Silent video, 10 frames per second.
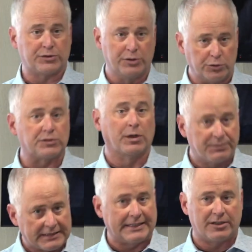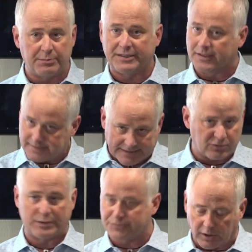knew something needed to be done, as
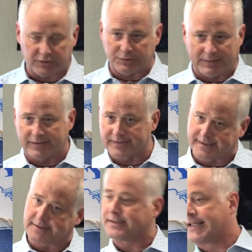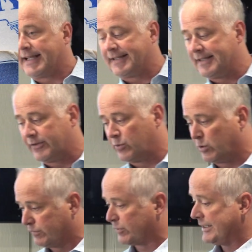we've talked about, and kicked the can down the
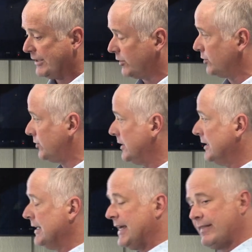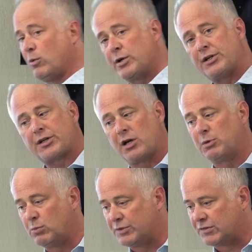road for years, and they wanted to come
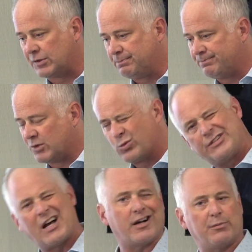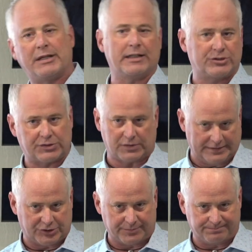up with some retirement
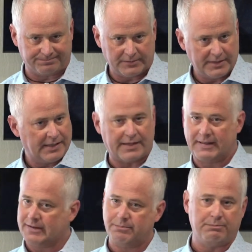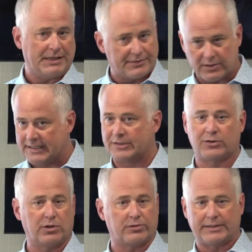legislation. And they beat their heads
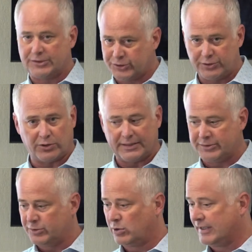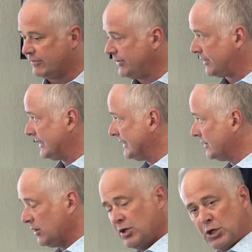over it, as you know they do on everything.
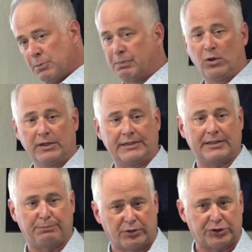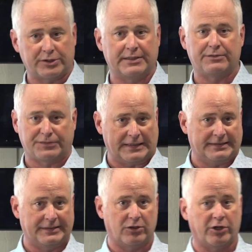They're pulling and pushing and
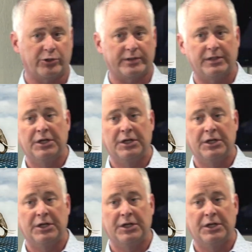fighting and arguing,